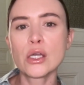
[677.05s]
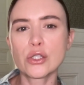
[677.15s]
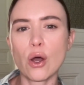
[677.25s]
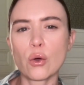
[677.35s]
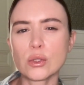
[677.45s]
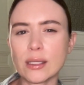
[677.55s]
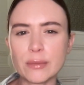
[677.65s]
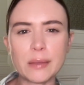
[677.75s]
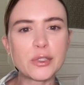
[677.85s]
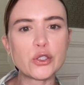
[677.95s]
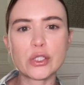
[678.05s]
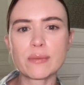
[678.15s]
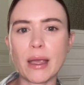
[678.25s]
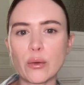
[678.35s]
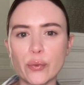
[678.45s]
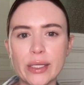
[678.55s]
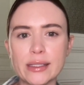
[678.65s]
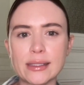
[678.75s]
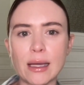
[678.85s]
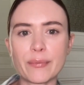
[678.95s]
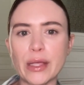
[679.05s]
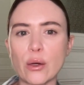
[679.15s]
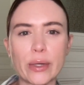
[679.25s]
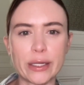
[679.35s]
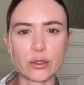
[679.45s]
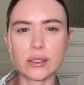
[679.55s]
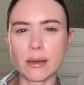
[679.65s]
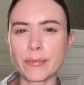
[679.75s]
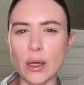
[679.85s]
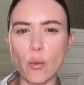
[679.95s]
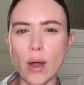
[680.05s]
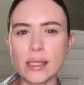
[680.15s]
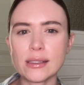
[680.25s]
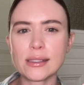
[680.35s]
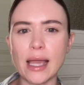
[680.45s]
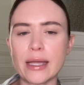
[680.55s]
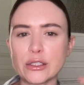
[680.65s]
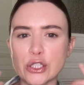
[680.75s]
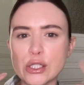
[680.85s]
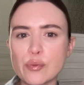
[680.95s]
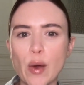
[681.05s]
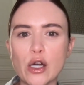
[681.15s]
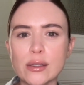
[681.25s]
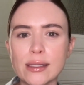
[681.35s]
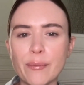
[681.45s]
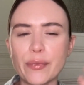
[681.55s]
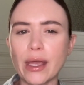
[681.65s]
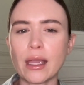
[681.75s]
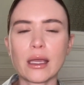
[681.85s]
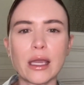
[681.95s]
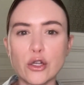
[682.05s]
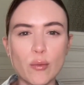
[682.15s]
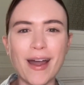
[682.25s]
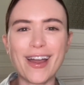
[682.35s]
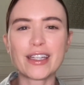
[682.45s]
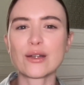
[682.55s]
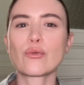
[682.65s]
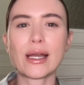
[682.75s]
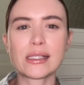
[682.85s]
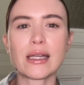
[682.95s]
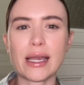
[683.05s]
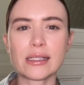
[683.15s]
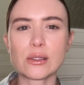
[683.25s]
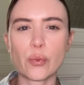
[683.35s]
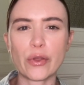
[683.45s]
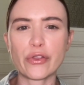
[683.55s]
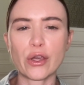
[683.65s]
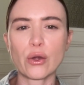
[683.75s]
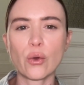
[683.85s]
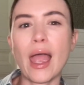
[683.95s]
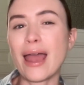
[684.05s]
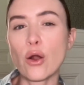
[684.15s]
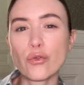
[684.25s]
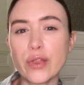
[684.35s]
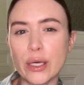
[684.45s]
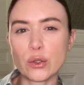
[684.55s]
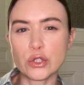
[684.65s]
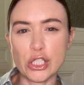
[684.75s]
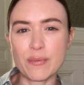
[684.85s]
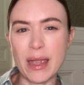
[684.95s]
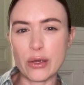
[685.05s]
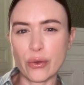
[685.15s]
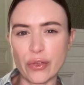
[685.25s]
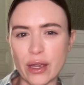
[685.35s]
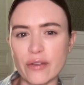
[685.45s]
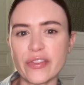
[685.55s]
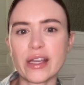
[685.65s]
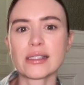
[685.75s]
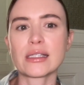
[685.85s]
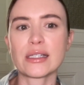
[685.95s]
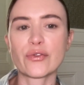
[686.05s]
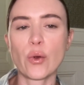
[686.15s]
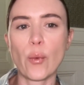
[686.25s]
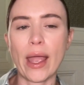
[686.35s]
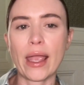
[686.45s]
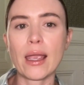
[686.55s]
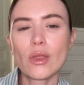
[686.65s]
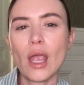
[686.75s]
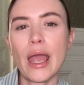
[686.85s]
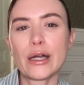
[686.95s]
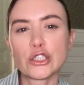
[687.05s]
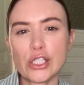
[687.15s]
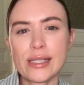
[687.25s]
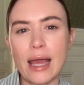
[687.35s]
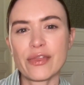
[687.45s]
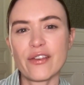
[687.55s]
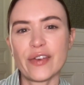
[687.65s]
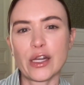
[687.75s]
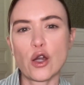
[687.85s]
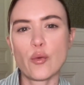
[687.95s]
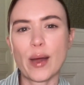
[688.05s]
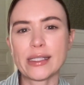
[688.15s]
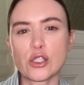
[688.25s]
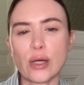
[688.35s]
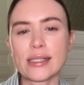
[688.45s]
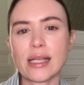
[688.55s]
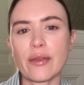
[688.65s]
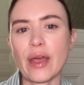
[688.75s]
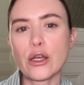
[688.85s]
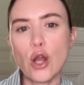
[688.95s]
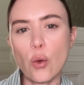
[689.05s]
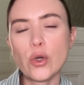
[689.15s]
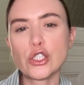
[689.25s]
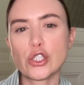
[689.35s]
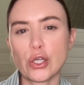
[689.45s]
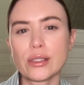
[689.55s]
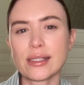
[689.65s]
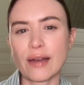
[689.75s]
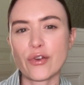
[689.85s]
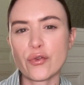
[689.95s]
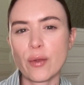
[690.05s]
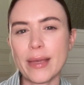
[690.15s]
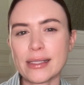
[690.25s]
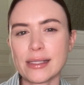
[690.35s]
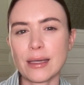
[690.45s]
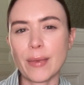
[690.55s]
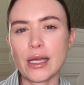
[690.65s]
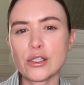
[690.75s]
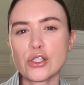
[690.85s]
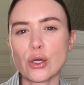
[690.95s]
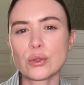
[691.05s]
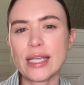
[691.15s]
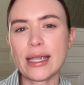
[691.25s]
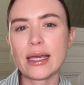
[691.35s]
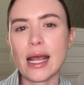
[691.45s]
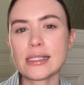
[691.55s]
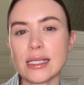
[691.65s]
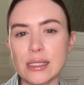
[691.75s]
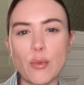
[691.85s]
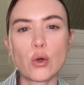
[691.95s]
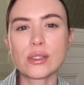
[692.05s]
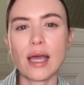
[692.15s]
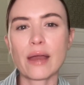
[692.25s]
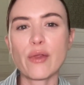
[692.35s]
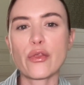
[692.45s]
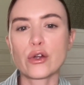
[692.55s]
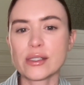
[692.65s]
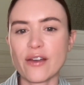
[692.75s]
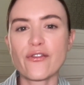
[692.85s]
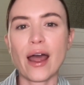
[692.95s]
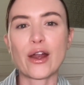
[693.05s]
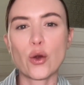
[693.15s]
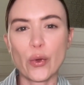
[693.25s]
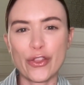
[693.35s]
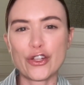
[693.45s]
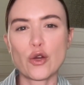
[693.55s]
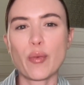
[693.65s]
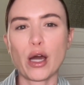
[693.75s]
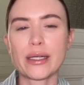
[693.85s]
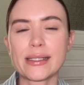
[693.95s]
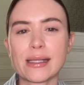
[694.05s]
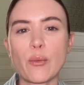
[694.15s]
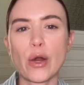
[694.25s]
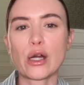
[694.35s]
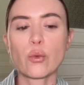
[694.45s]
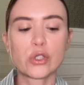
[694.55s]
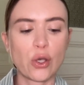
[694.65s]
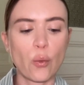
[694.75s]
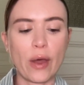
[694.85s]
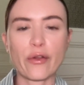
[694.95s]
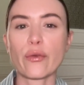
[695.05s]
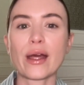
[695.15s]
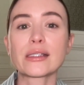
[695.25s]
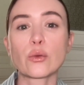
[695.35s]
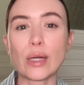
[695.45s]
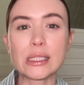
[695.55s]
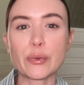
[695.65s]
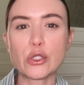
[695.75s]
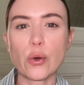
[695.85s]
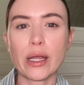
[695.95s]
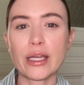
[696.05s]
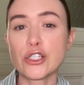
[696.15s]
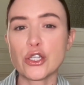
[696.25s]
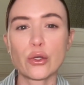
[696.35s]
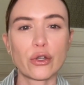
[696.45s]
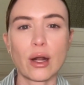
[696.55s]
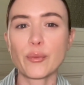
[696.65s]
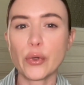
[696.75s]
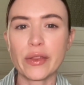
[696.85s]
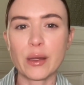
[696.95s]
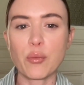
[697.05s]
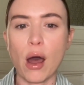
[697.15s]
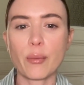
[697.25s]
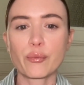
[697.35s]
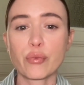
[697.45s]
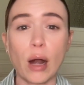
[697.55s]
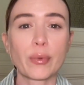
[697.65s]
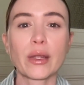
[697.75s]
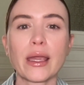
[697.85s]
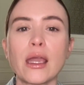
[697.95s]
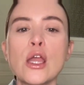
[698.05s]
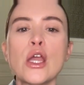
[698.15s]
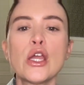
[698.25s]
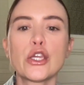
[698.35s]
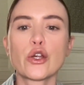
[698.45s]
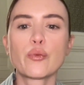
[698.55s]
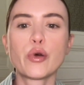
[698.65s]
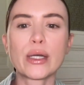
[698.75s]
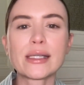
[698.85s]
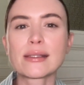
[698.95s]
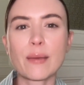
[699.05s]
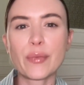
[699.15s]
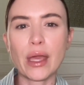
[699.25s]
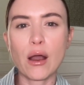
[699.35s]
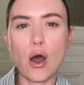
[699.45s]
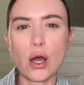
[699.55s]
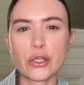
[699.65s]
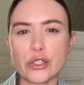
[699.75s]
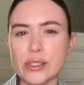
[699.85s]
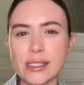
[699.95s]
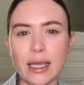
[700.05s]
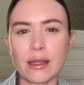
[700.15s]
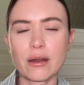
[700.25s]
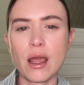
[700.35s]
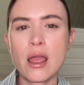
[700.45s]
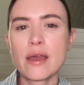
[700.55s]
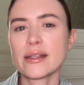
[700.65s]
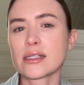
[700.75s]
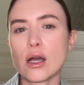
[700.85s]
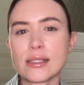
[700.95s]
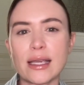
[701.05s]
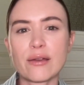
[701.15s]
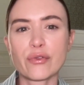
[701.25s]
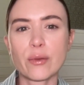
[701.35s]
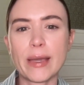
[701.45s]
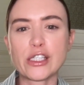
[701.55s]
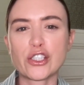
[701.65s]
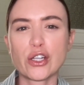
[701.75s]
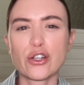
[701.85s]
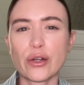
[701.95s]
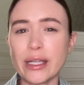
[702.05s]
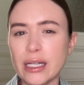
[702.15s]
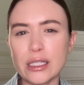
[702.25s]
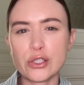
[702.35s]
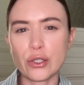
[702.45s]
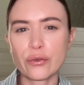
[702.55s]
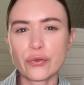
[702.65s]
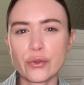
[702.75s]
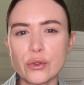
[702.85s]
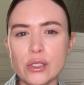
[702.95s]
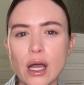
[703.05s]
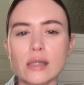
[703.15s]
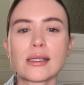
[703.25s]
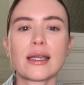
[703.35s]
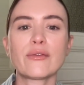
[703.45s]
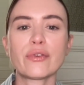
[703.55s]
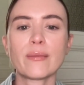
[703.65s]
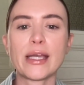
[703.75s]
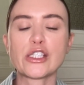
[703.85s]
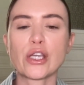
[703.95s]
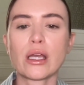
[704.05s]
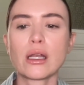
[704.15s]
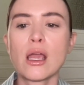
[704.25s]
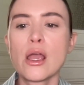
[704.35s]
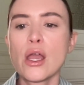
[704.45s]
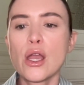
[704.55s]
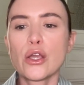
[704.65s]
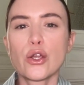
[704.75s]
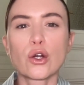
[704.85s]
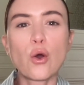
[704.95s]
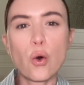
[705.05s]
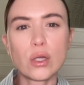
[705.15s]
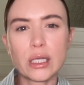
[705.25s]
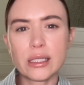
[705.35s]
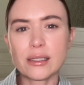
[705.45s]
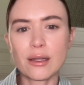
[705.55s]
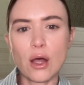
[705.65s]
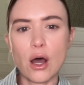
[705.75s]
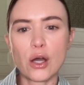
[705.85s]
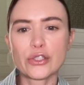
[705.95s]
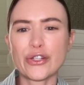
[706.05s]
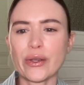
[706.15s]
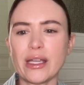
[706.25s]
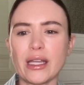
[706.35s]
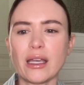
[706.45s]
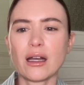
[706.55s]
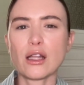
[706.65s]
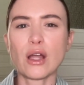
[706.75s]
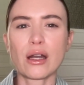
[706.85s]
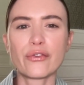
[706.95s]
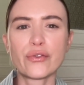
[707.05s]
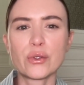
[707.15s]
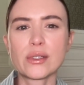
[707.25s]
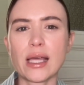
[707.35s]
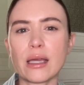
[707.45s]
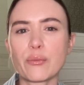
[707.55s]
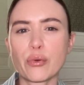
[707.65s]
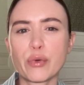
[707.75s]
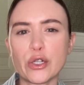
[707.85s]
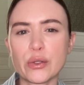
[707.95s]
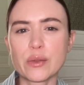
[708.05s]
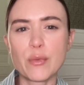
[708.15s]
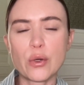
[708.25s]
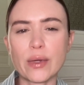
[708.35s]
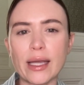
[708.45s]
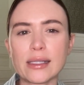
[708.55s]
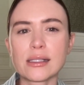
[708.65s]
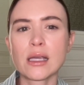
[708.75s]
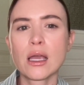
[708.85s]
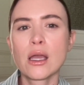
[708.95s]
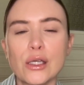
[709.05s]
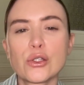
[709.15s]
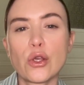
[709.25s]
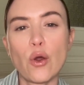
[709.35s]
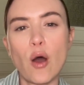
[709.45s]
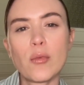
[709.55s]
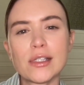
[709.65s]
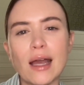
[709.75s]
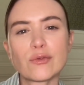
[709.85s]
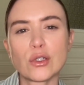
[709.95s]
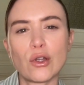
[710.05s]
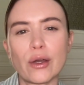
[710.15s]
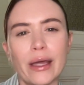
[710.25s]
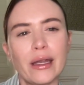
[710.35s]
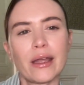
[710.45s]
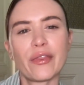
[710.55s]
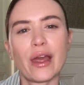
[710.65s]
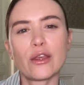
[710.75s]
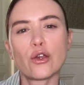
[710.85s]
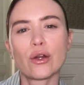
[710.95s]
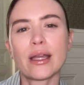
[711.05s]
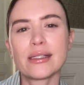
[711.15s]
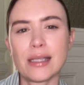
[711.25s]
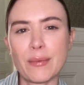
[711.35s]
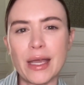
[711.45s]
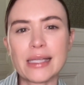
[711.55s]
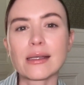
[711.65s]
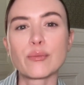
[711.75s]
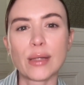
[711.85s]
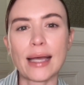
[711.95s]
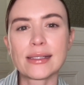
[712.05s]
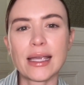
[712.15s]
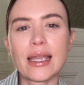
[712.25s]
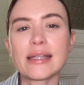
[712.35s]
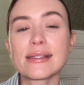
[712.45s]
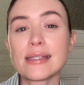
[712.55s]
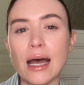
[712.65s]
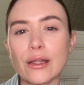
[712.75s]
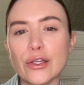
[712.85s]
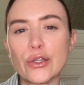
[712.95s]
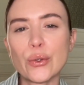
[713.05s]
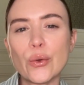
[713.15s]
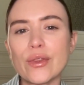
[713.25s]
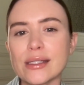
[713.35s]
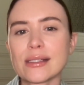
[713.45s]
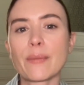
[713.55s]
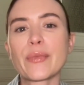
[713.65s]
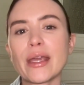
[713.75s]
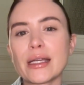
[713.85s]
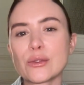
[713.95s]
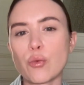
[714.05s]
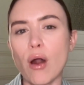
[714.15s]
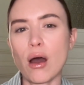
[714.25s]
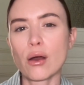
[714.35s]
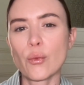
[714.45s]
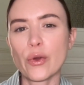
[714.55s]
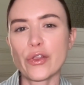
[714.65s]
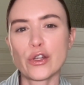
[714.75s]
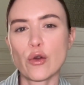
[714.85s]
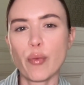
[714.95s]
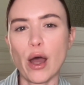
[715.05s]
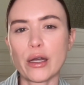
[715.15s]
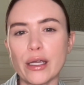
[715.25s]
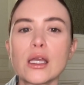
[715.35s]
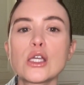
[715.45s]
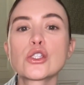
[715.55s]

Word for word: So sometimes you just might read something or hear something once and it just sparks something in your mind. It resonates with you, and hopefully it'll just make you think of things a different way. And I'll just end the video by stressing that no one should suffer from eczema, so take it as a smoke sign that there is a fire within your body somewhere. So, whether that's a respiratory issue, you're not breathing pop- properly, you're putting something on your skin, it's causing inflammation, you're eating certain foods, causing inflammation your colon is clogged, you're eating a lot of foods that produce mucus. So you almost have to look at it that your eczema is a blessing. It's telling you that something is wrong within your body.